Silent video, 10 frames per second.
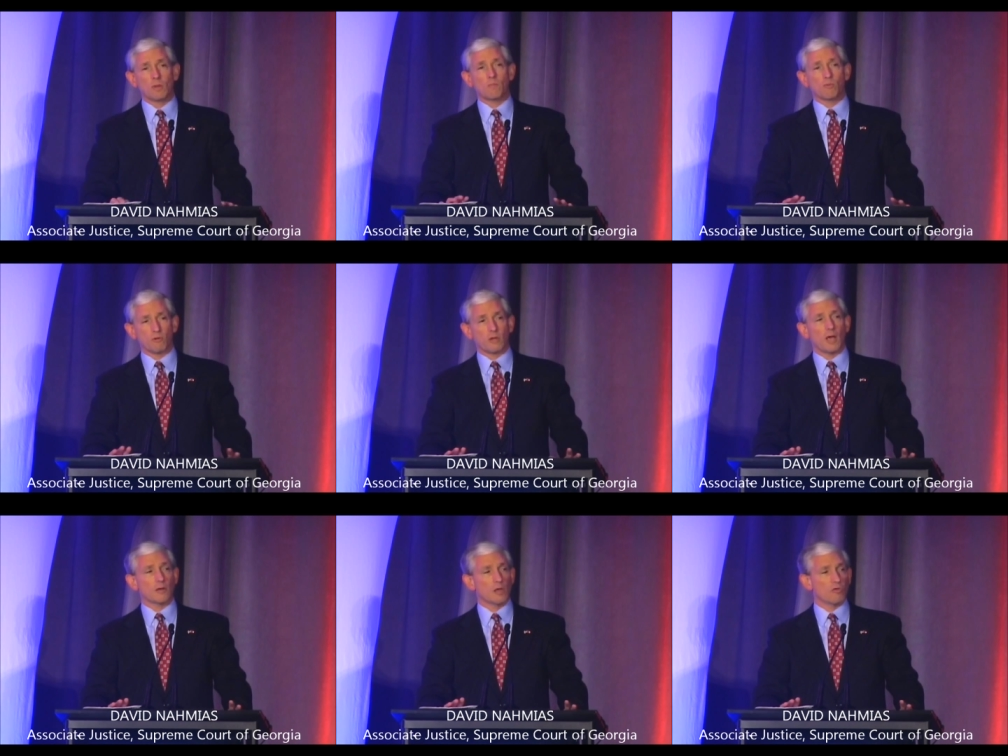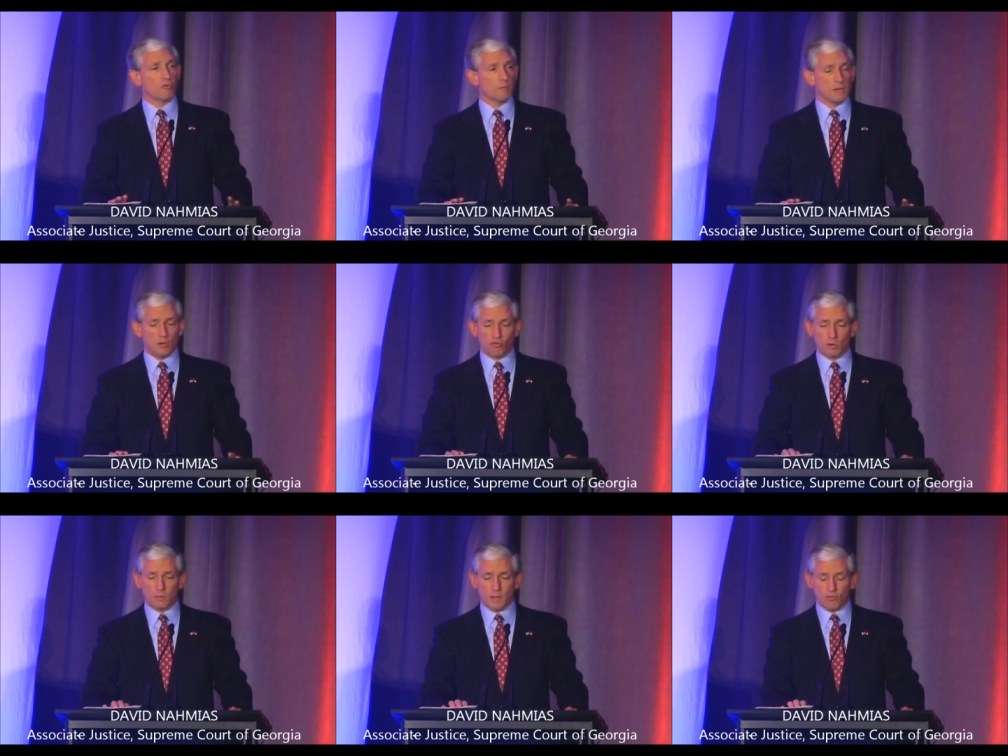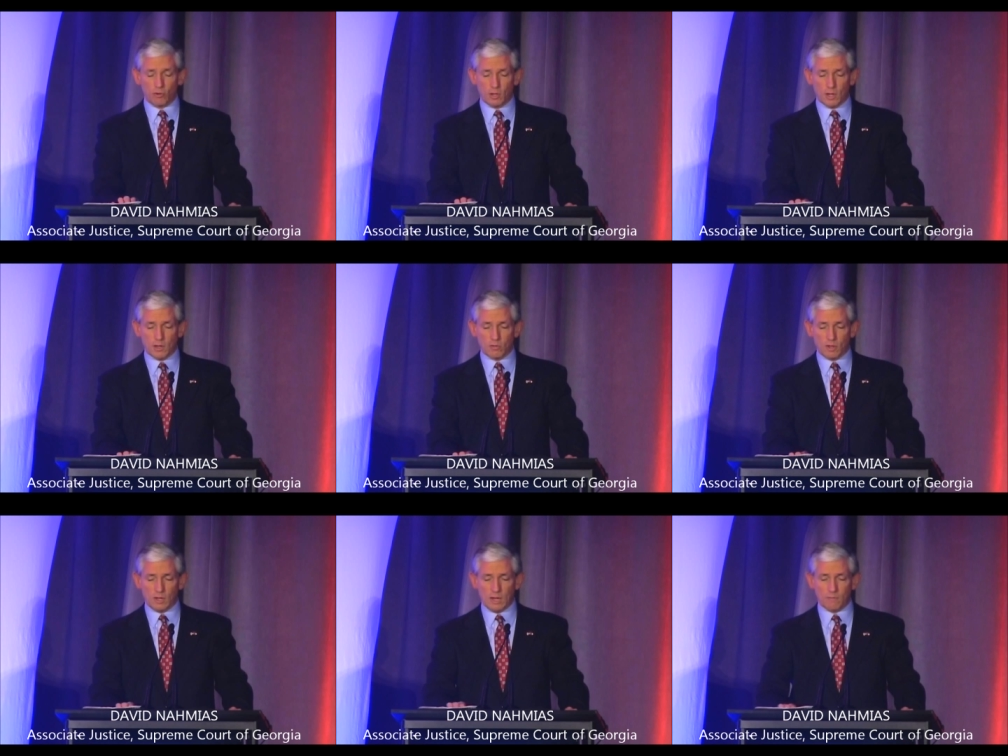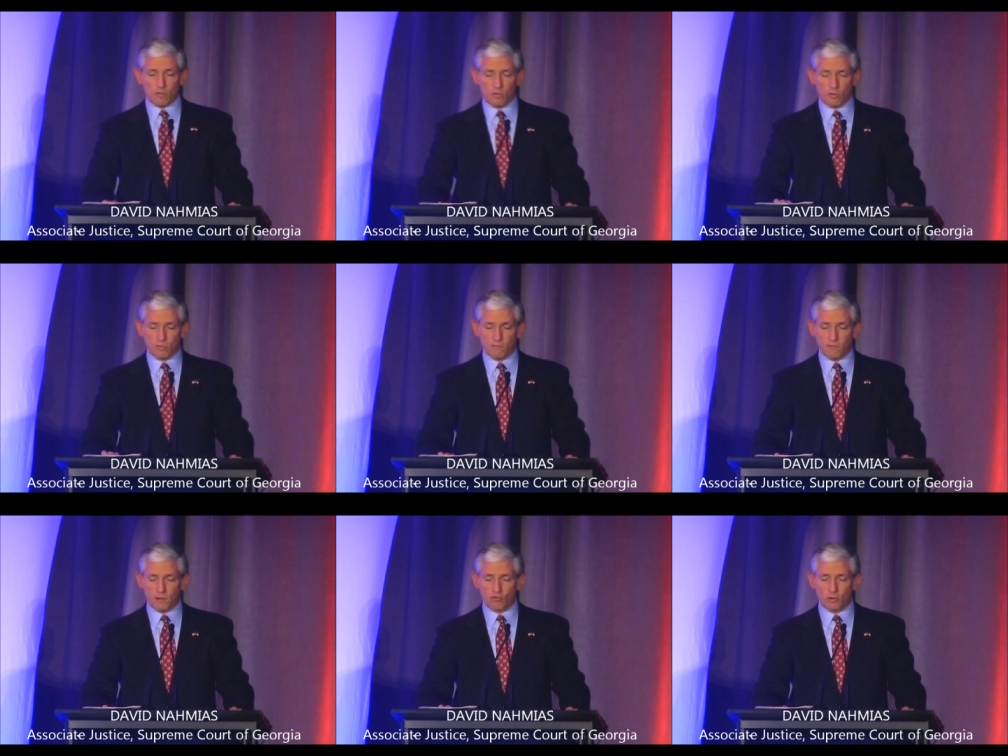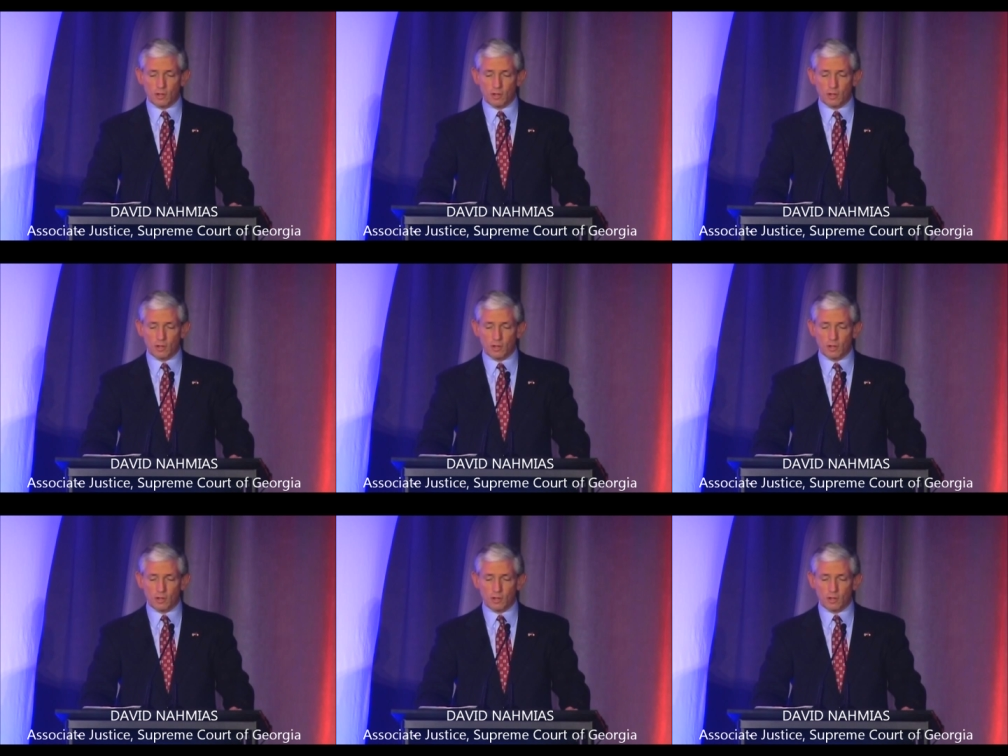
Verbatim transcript: protect us from additional budget cuts and keep the system functioning.